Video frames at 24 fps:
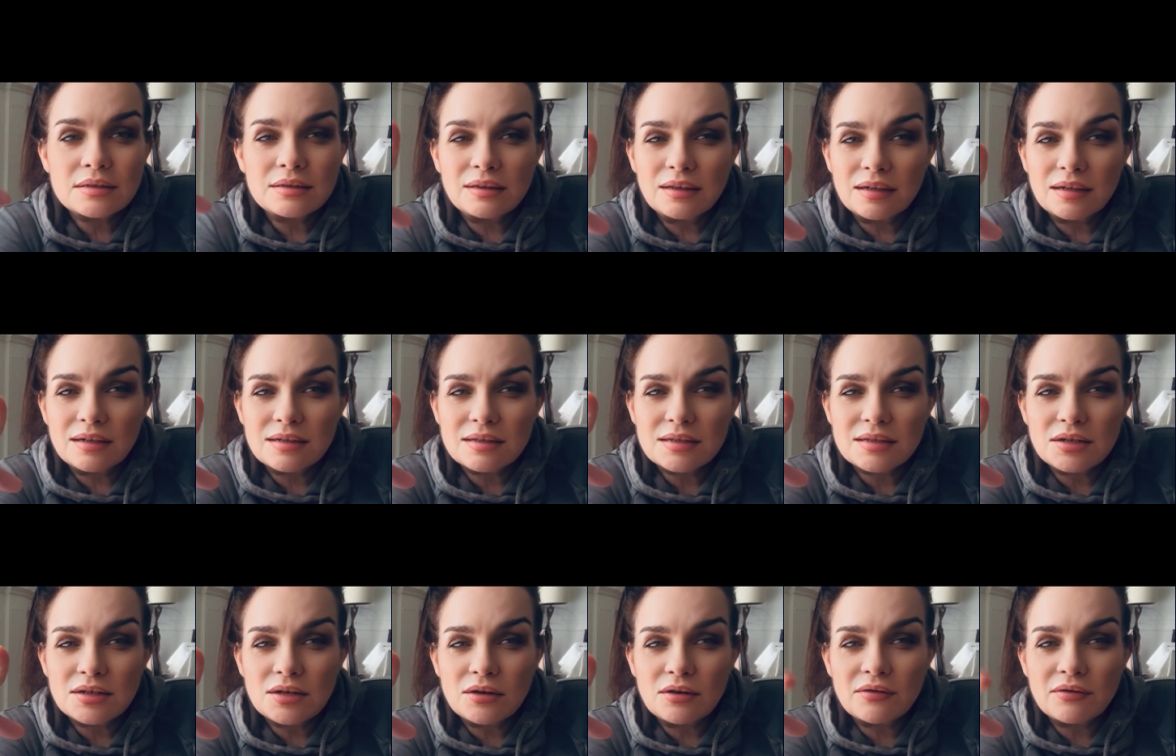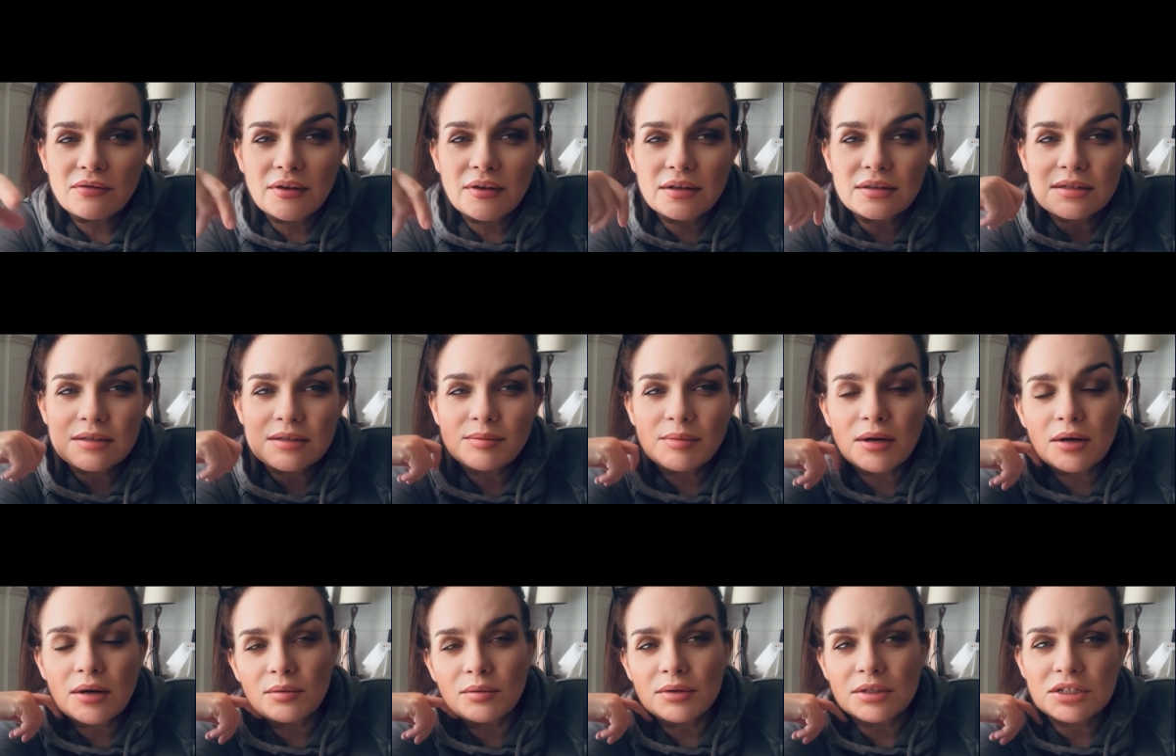Let us know if that's
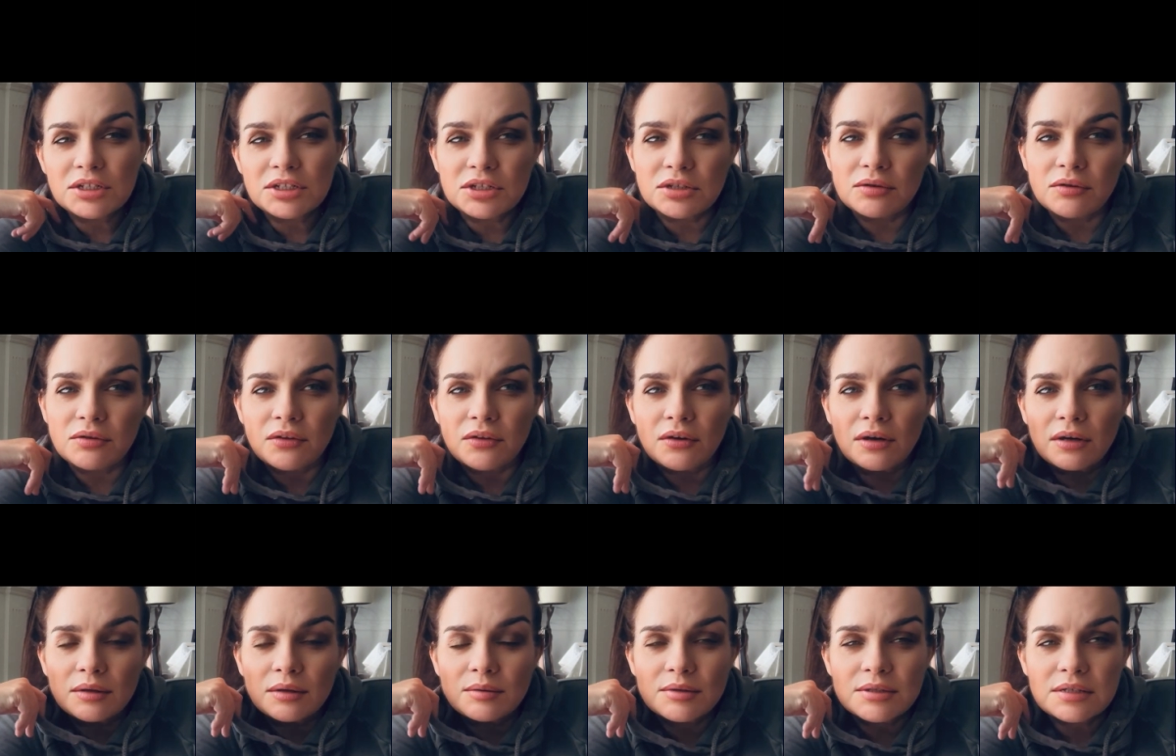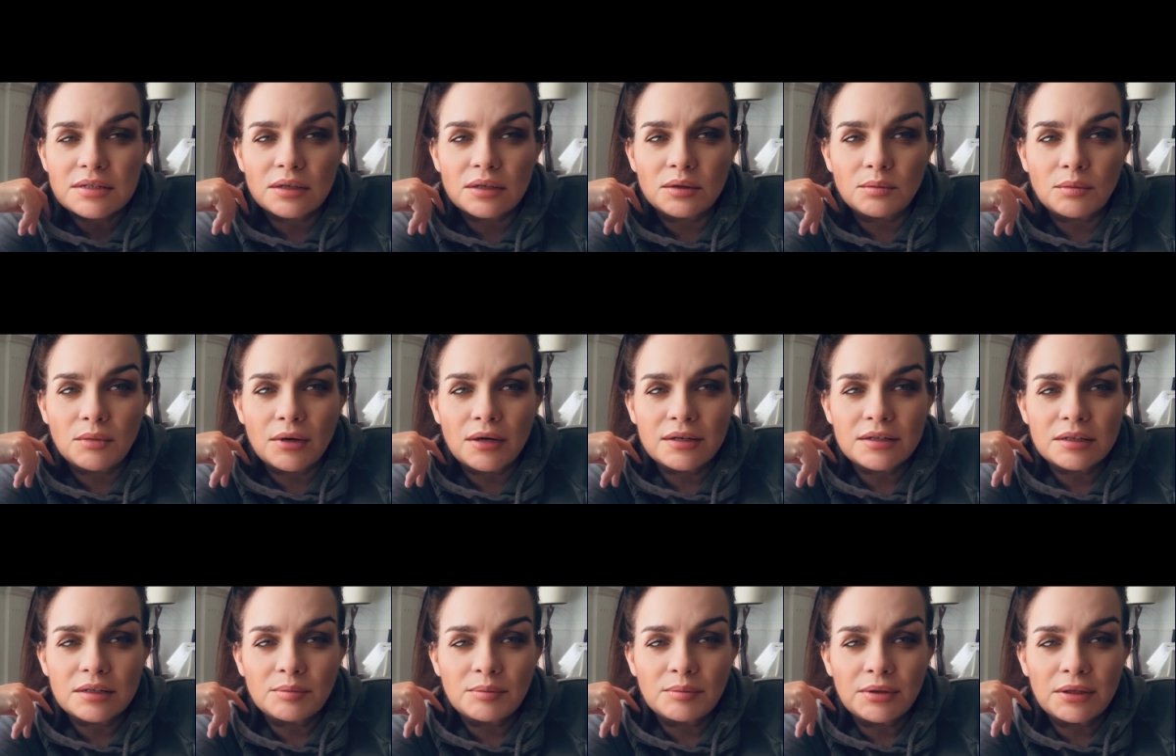about what you thought it was going to
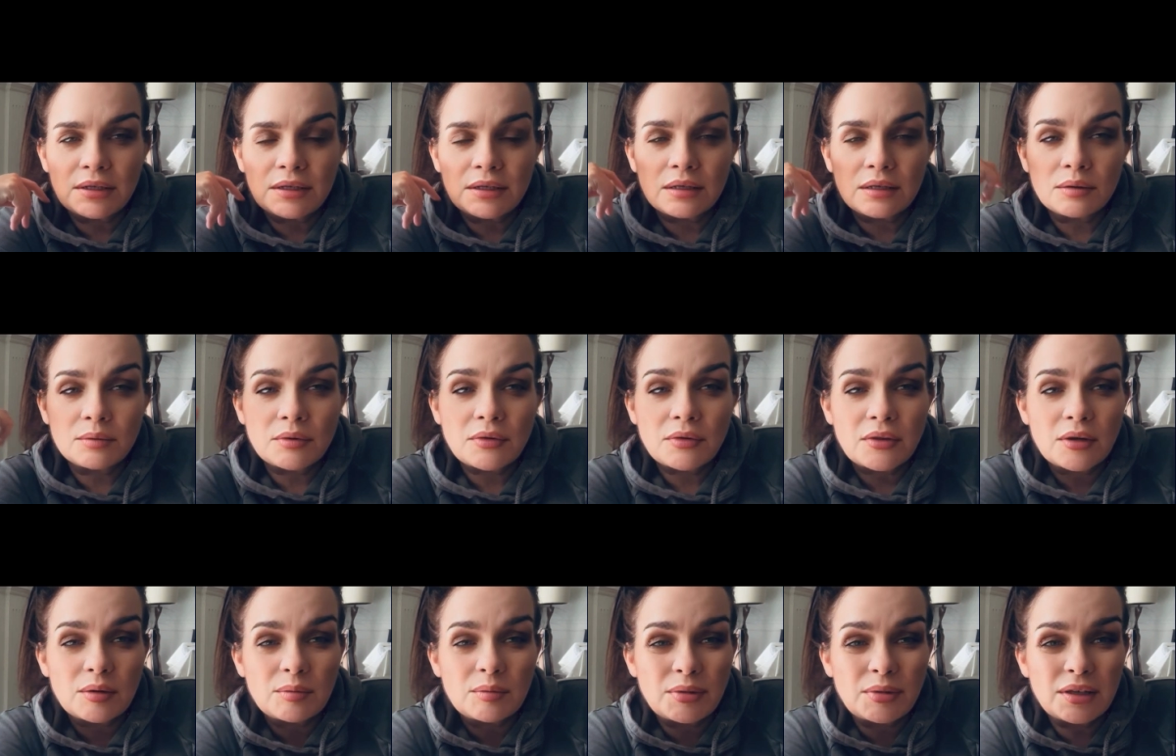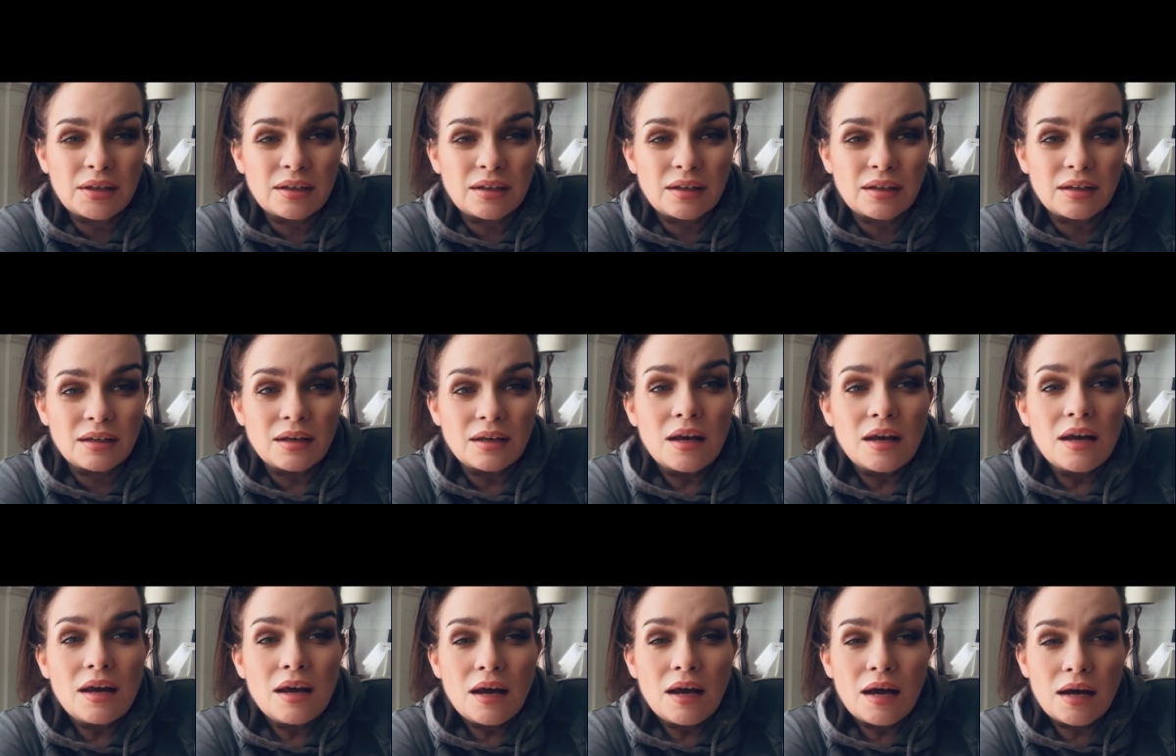wind up being without being
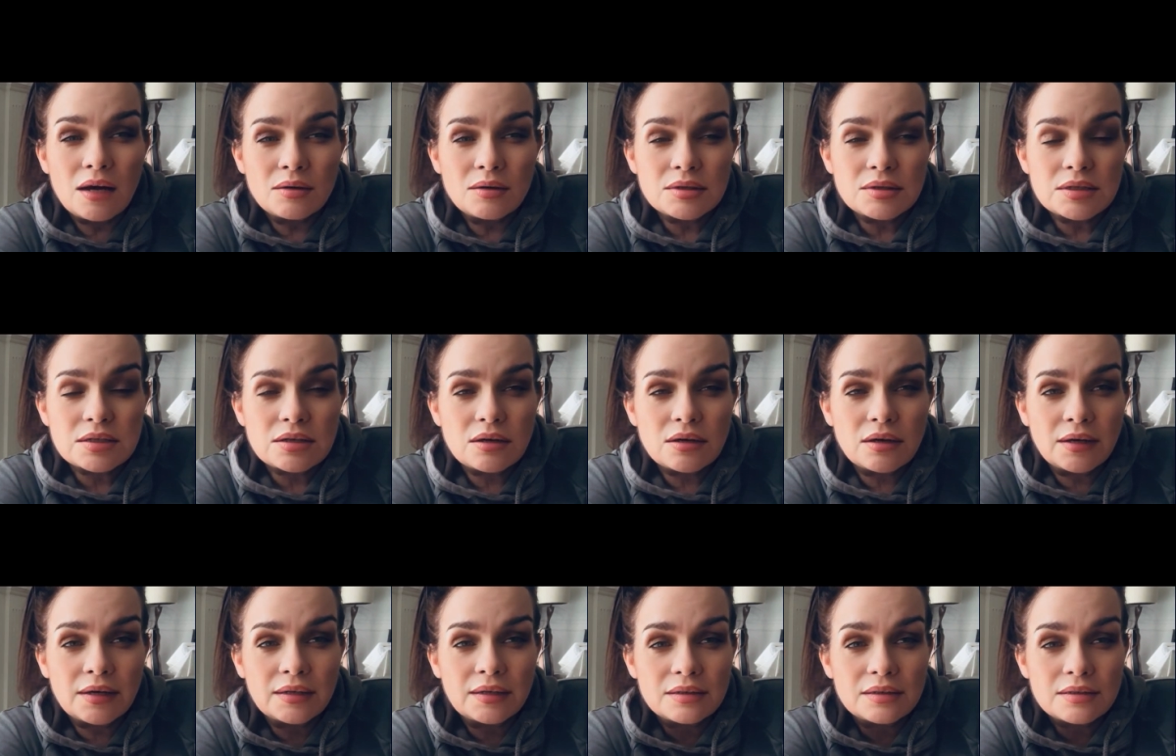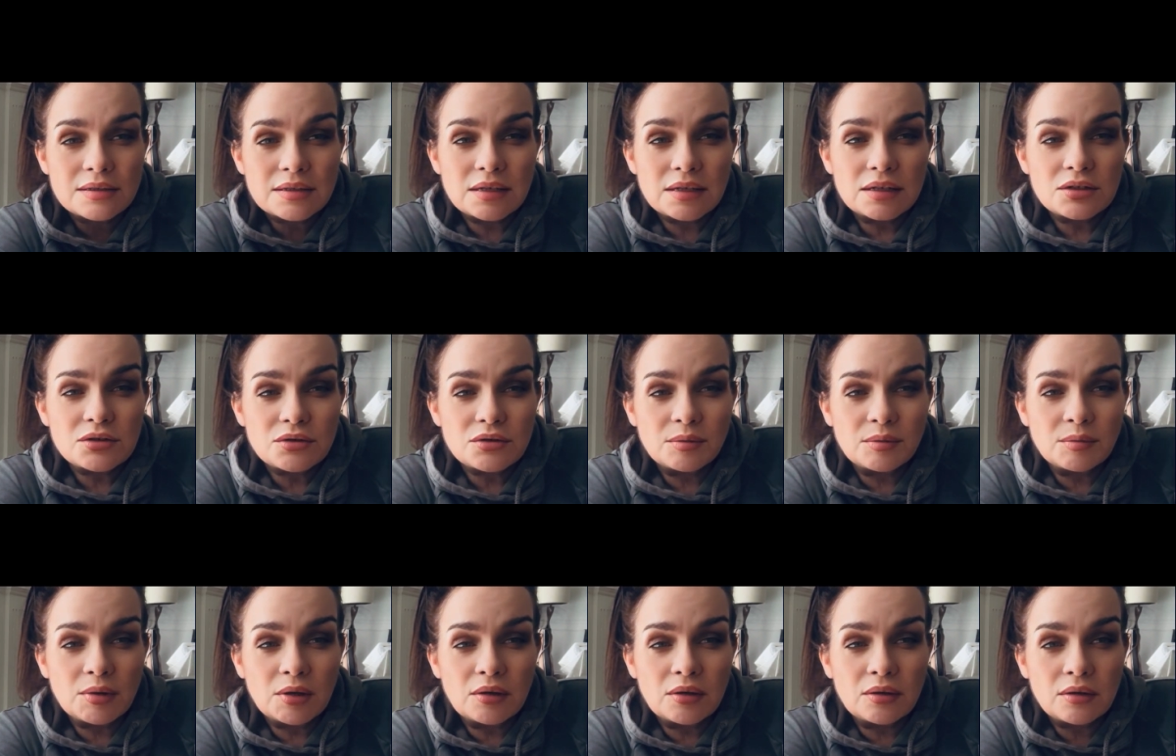outside at Sentry
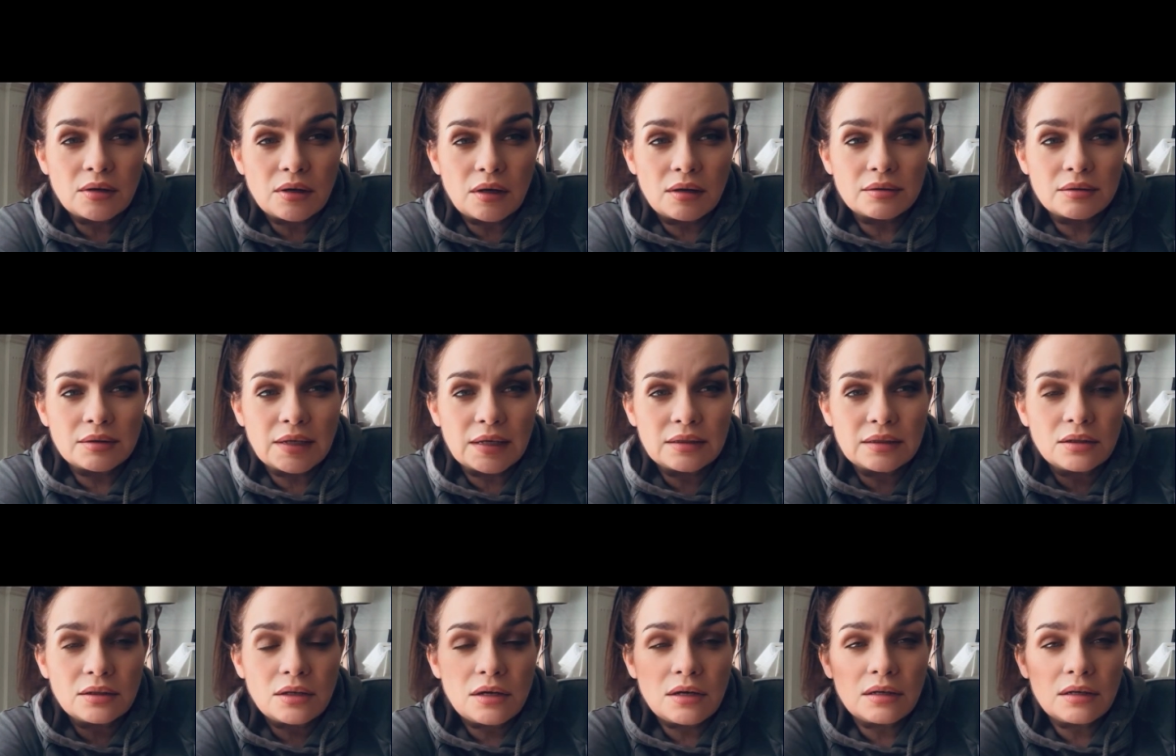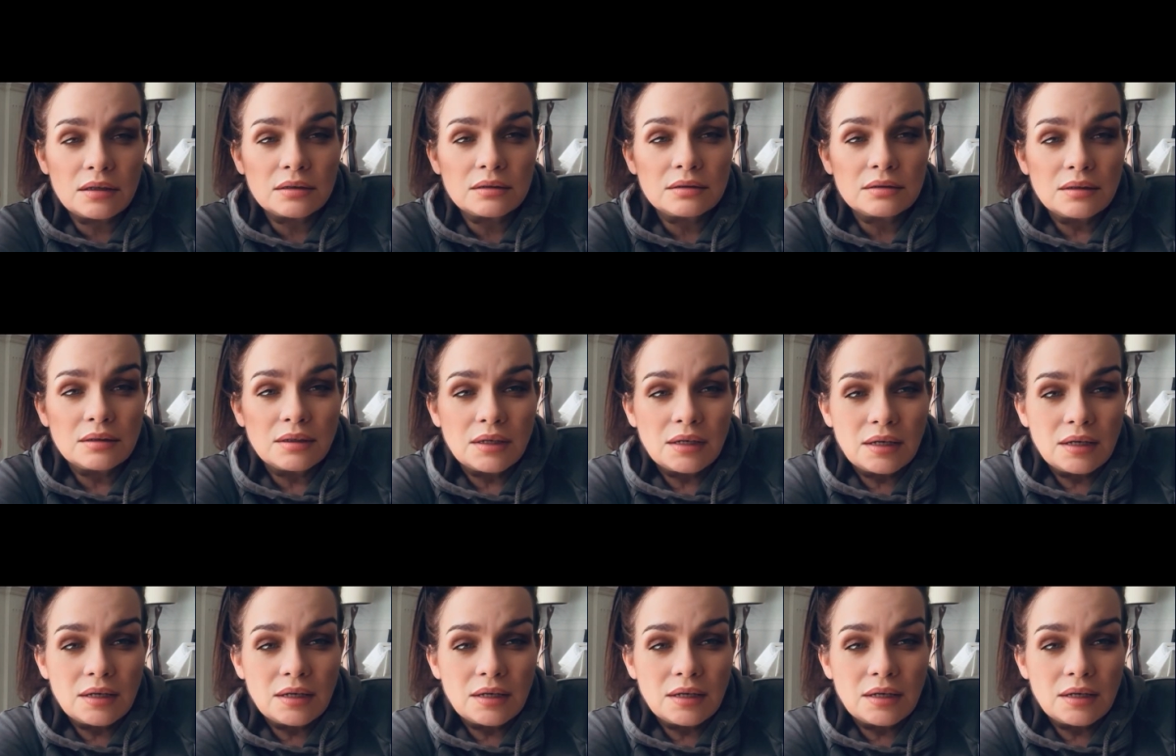mode all night long.